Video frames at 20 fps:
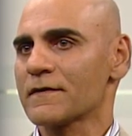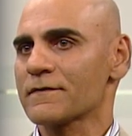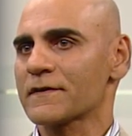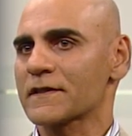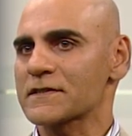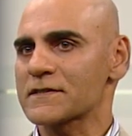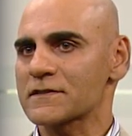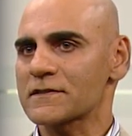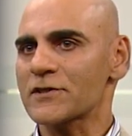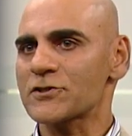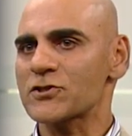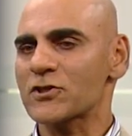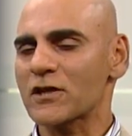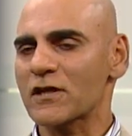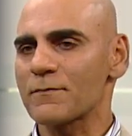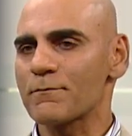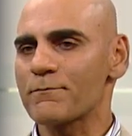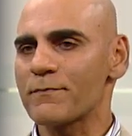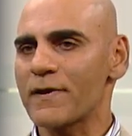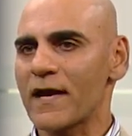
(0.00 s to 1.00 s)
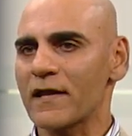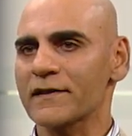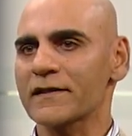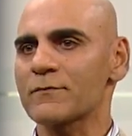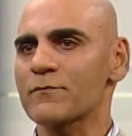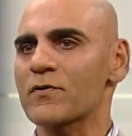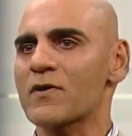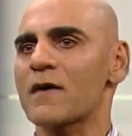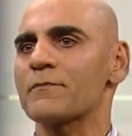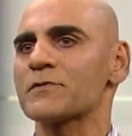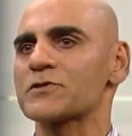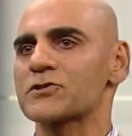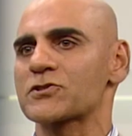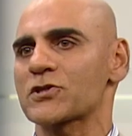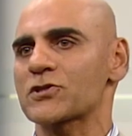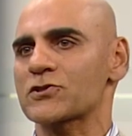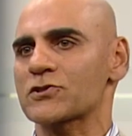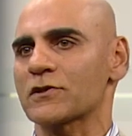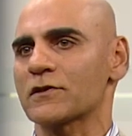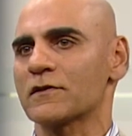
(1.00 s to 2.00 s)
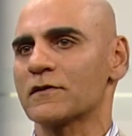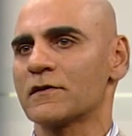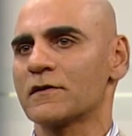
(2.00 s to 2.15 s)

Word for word: that such a compelling proposition